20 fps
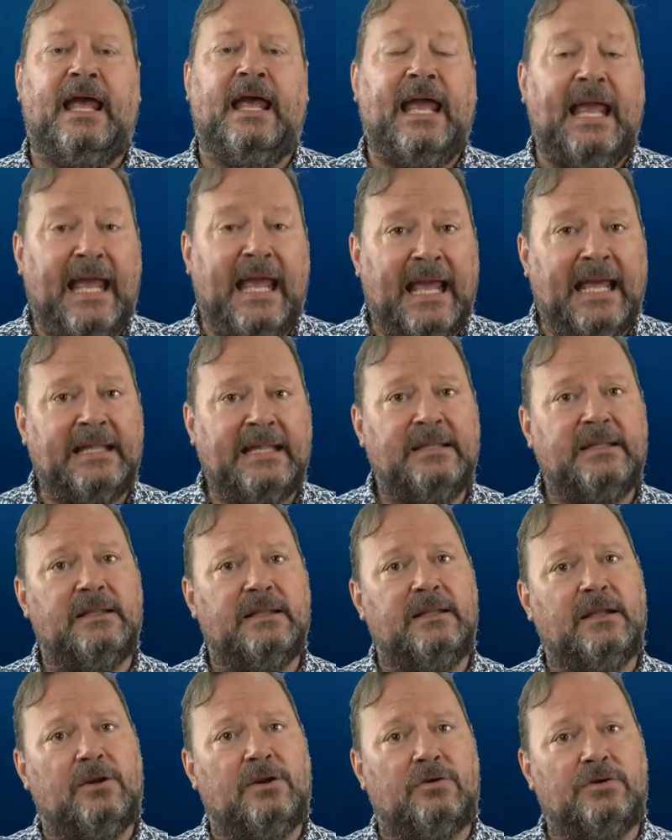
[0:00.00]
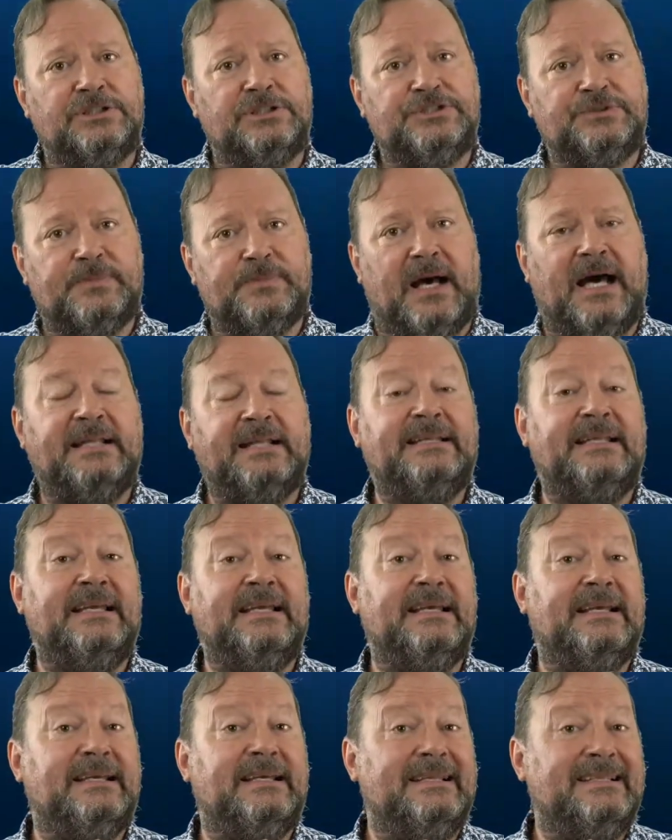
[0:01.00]
and the
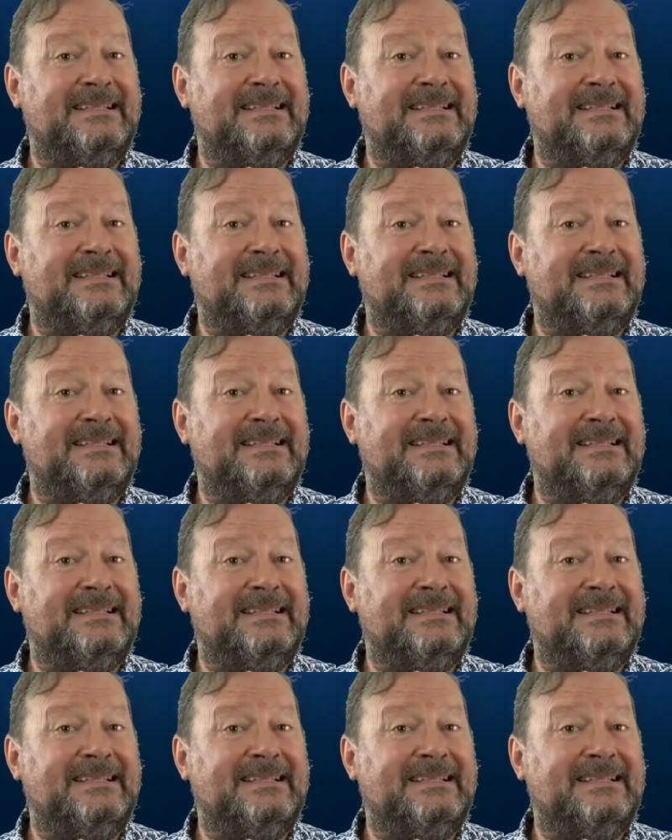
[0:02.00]
corresponding